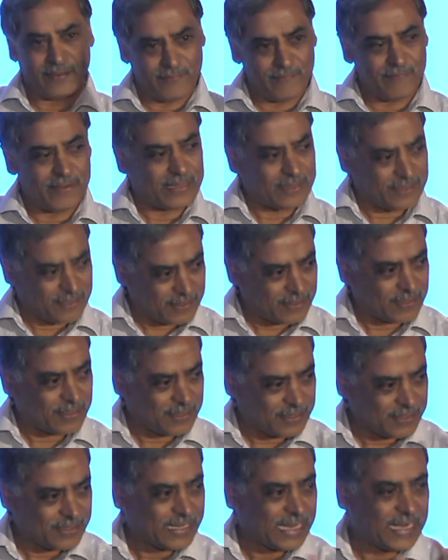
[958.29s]
when
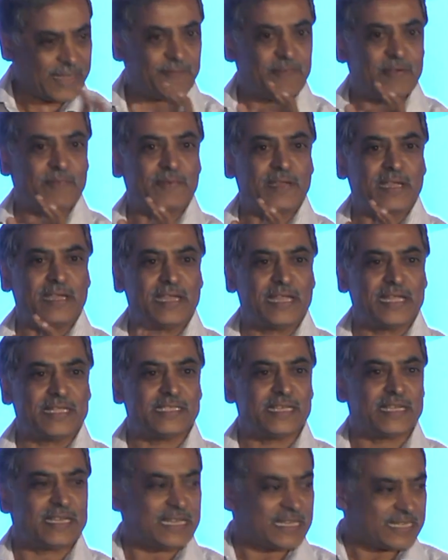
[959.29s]
that 15-day
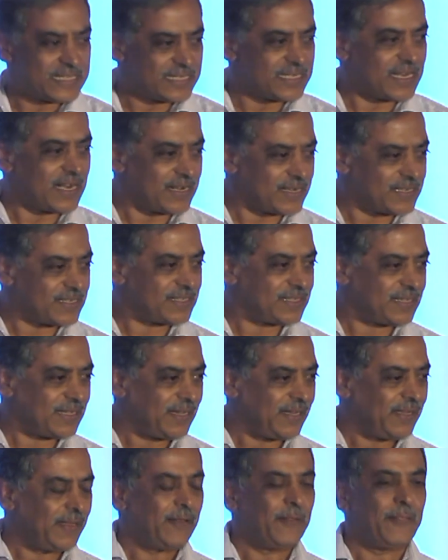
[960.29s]
journey starts,
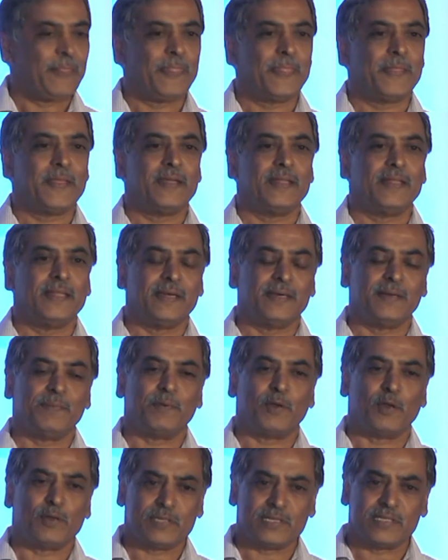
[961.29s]
the
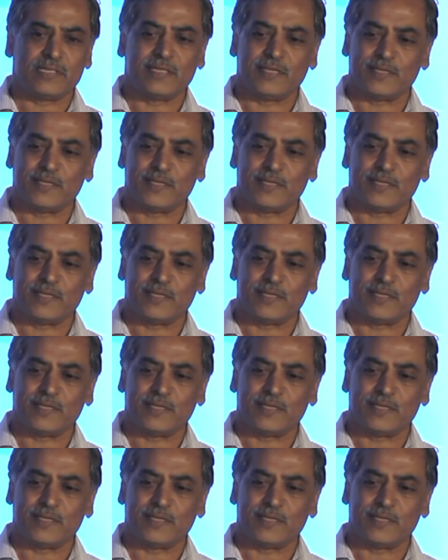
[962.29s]
process